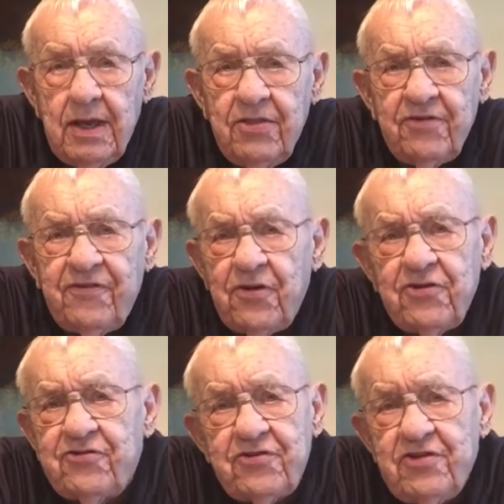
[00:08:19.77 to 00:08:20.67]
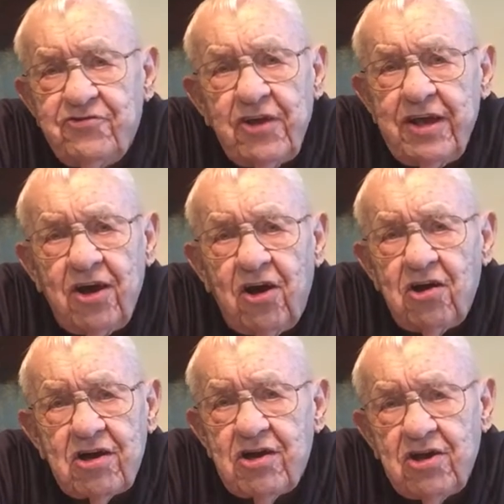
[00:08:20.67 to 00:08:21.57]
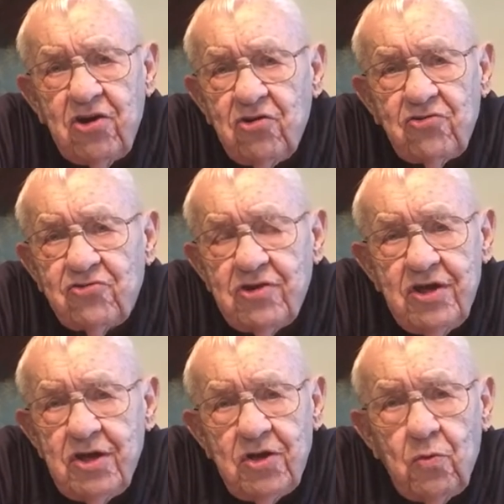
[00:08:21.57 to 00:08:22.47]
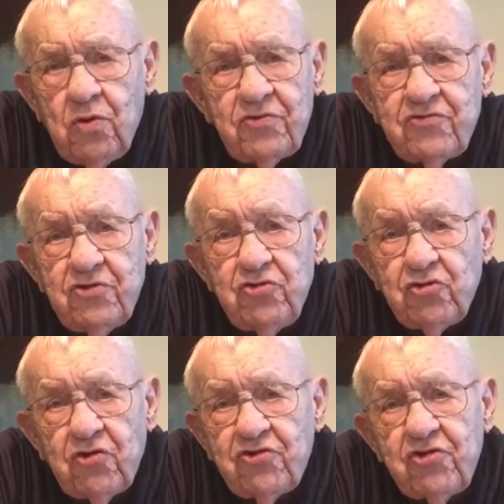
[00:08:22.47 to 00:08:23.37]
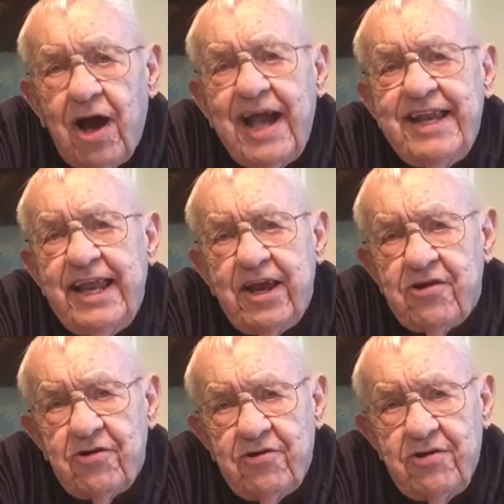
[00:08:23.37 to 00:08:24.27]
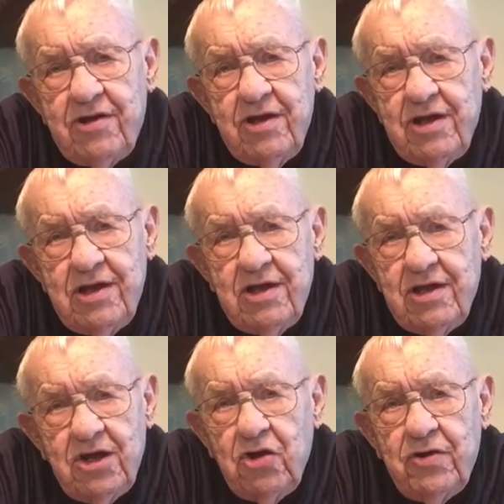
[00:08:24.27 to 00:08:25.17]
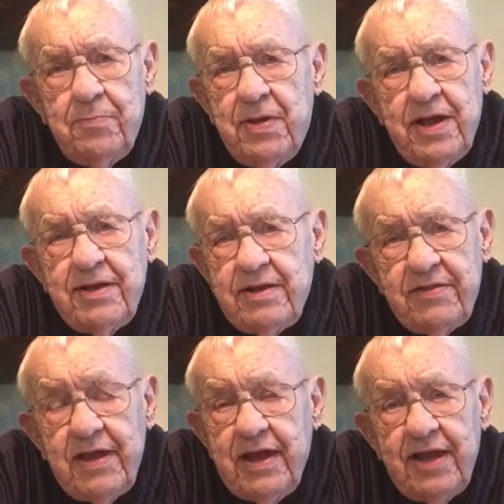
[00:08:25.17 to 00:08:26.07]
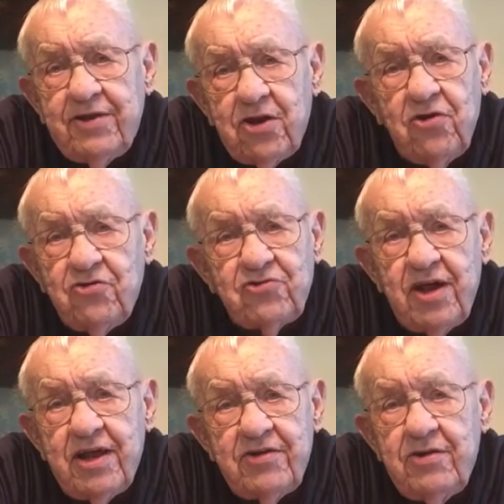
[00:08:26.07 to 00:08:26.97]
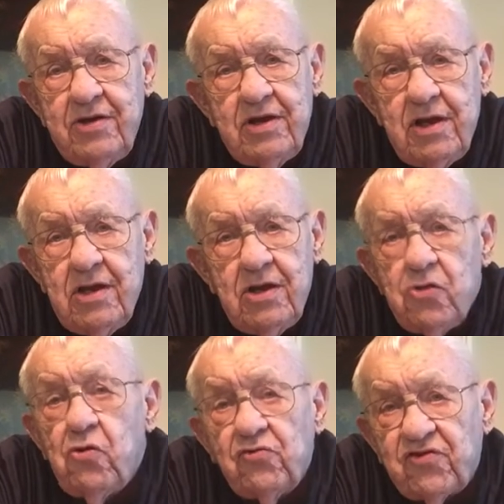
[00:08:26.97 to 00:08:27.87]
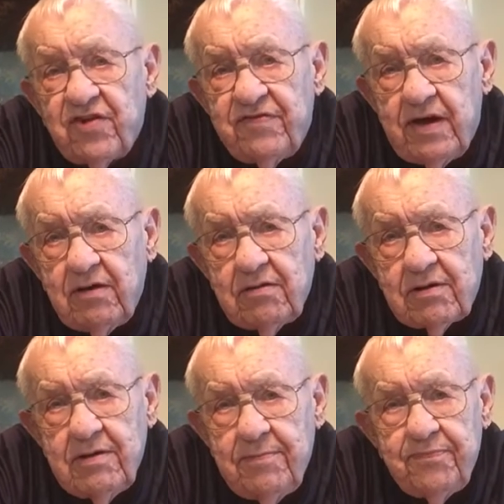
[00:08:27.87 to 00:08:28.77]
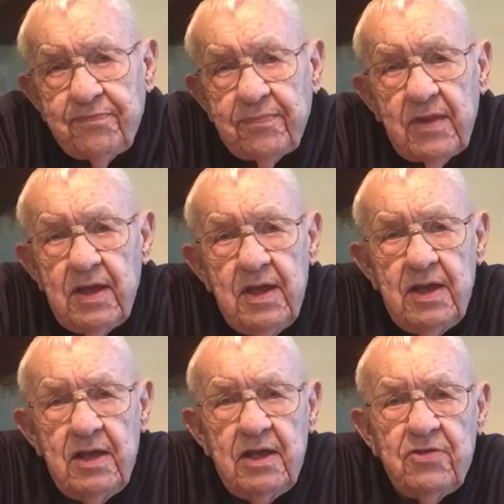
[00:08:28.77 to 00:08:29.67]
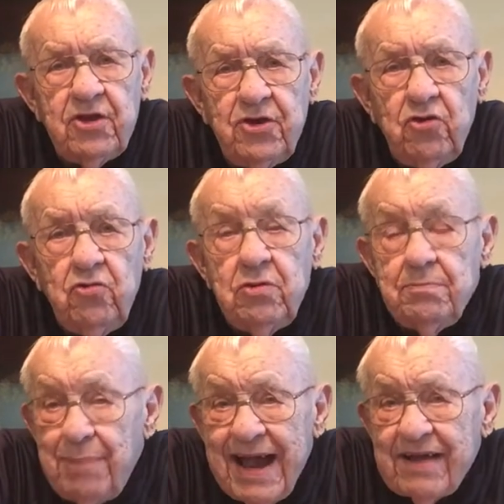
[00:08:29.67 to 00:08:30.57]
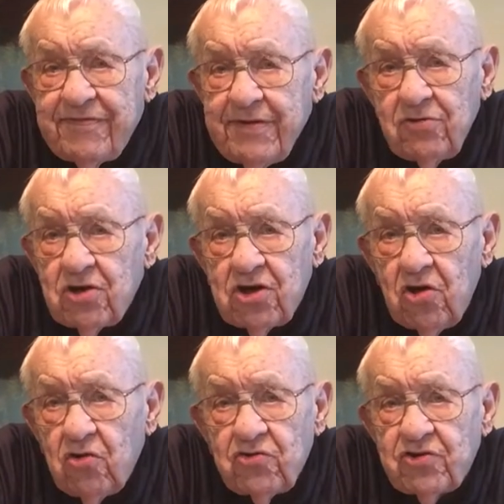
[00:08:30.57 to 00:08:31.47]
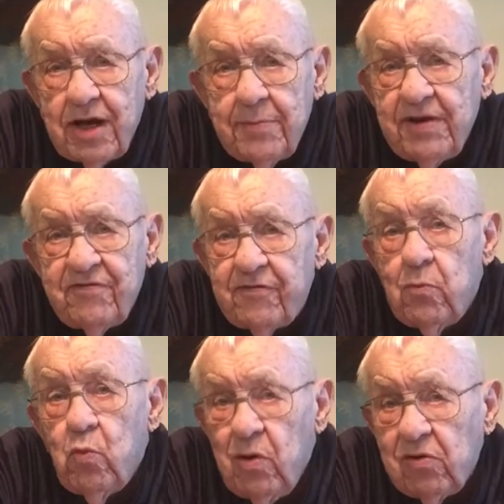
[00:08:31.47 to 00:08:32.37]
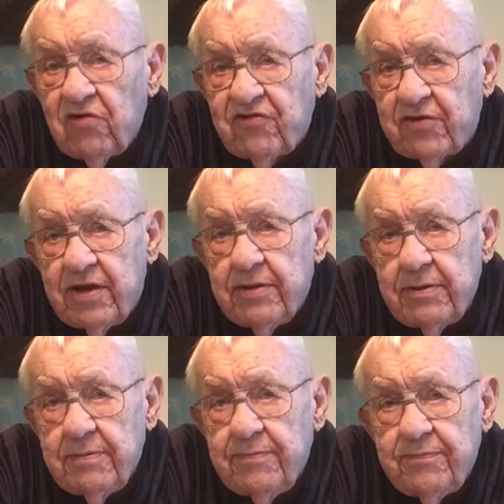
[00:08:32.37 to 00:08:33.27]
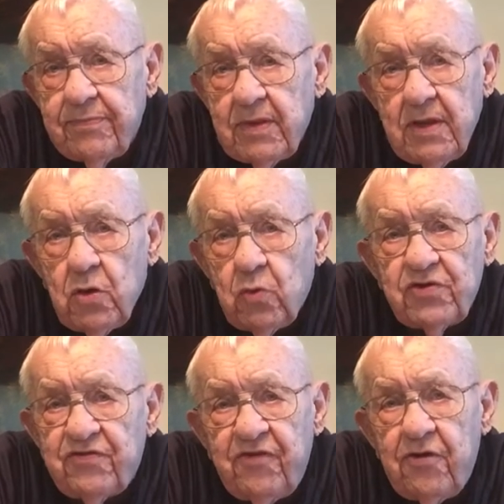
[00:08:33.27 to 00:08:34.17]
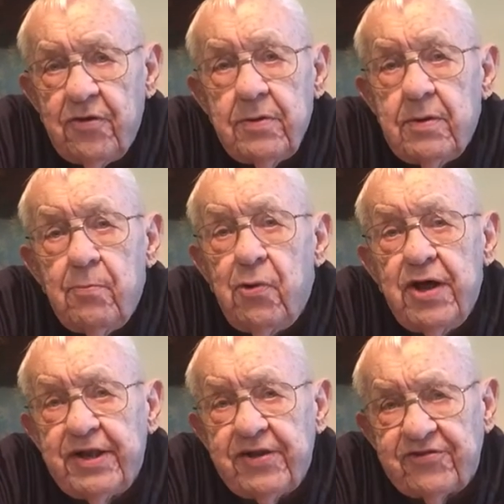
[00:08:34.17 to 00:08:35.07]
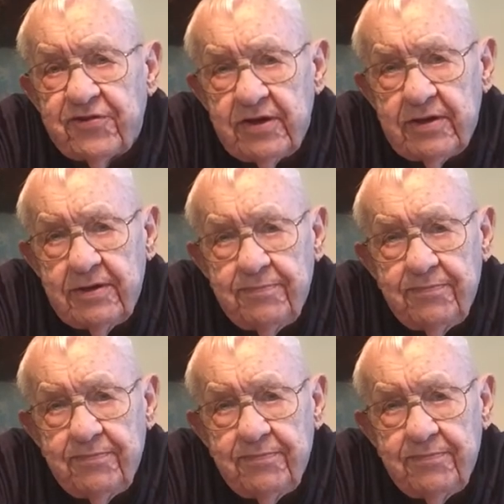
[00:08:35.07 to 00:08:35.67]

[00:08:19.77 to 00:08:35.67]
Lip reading: The first Jayhawk coach was George Heidinger, who had been the head coach at Roosevelt. The new backfield coach coming from Wilson was Vern Bredesen,